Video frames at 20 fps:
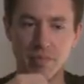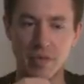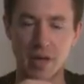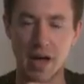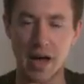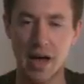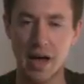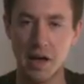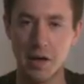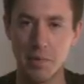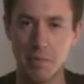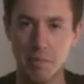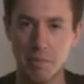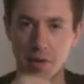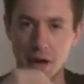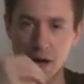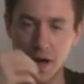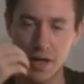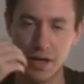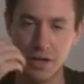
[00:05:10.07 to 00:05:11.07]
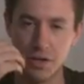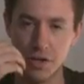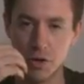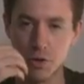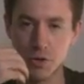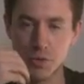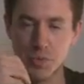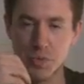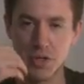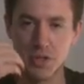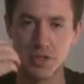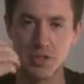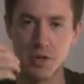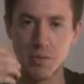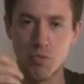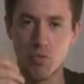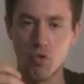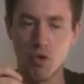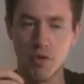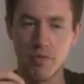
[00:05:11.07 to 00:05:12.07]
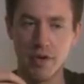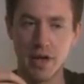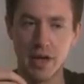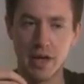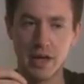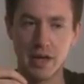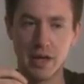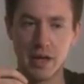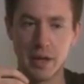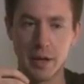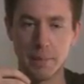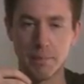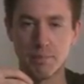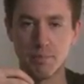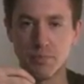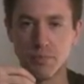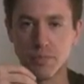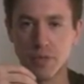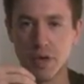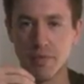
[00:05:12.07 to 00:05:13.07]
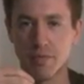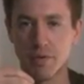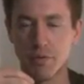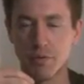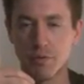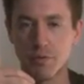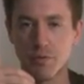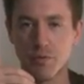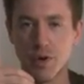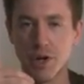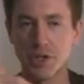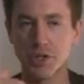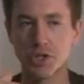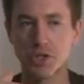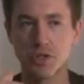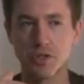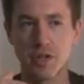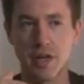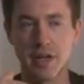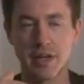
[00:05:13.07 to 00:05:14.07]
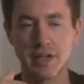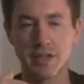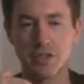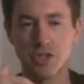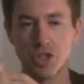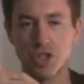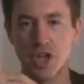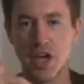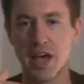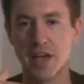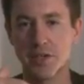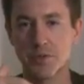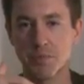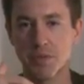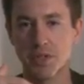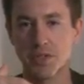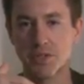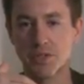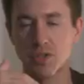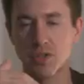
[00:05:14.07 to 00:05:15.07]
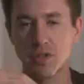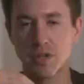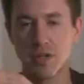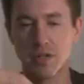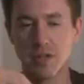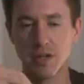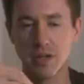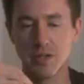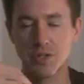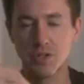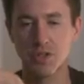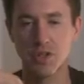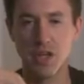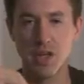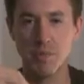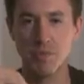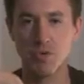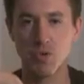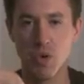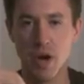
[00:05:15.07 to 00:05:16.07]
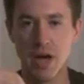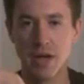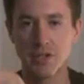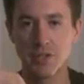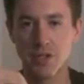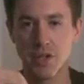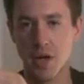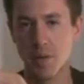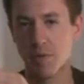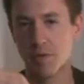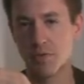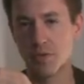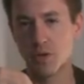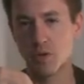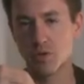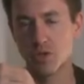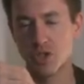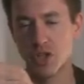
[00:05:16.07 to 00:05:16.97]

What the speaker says: My nose picks up more of a fresh, like a jasmine, steamed rice type of note.